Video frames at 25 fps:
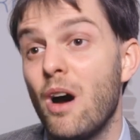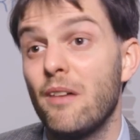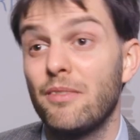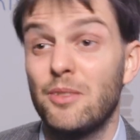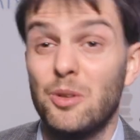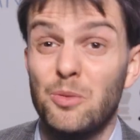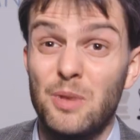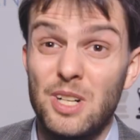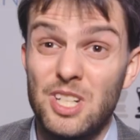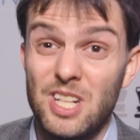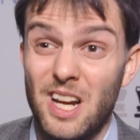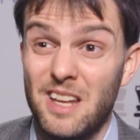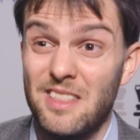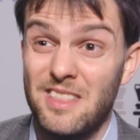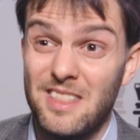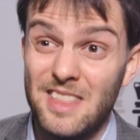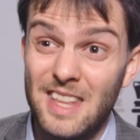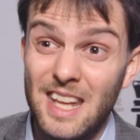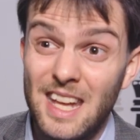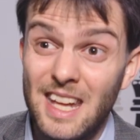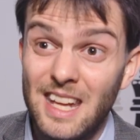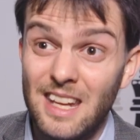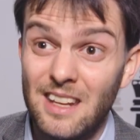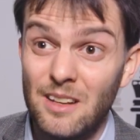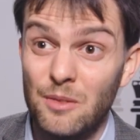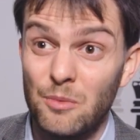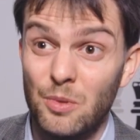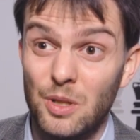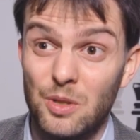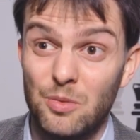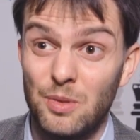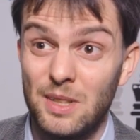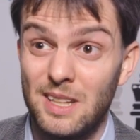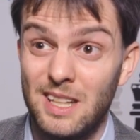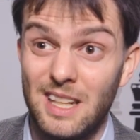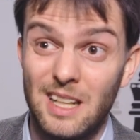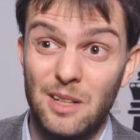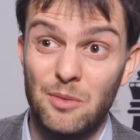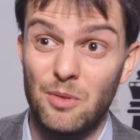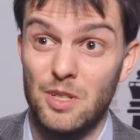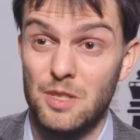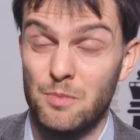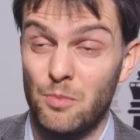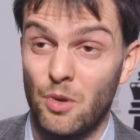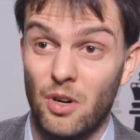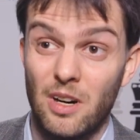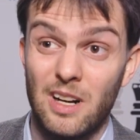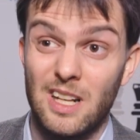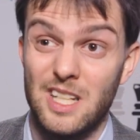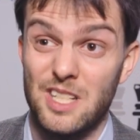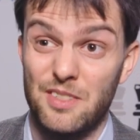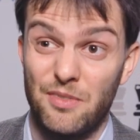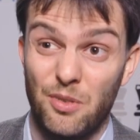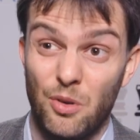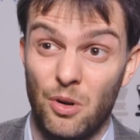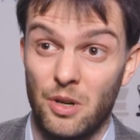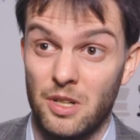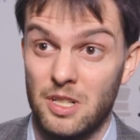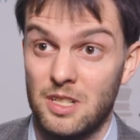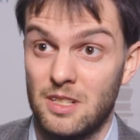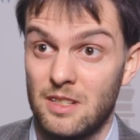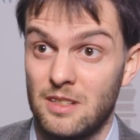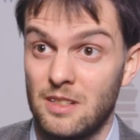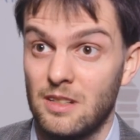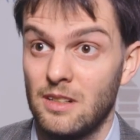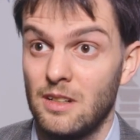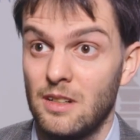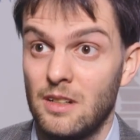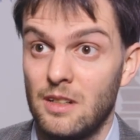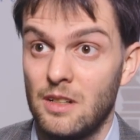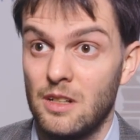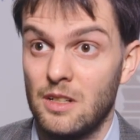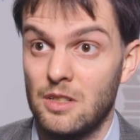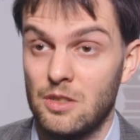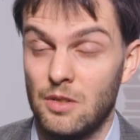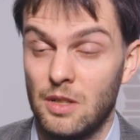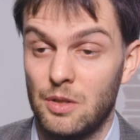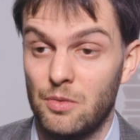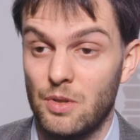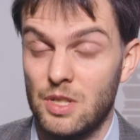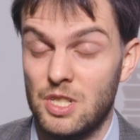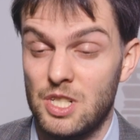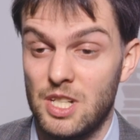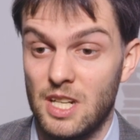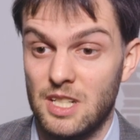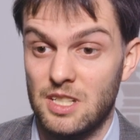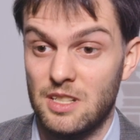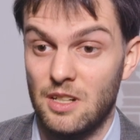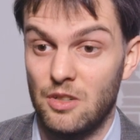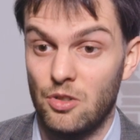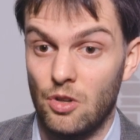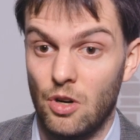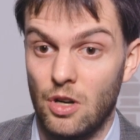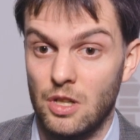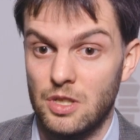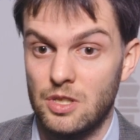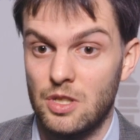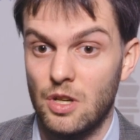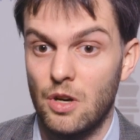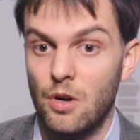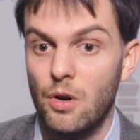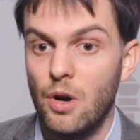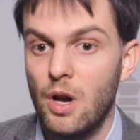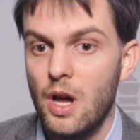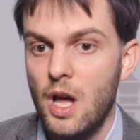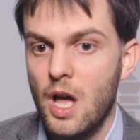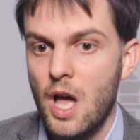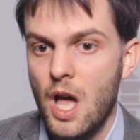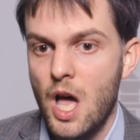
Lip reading: after which I think what we did was more or less forced. So it was just a draw. So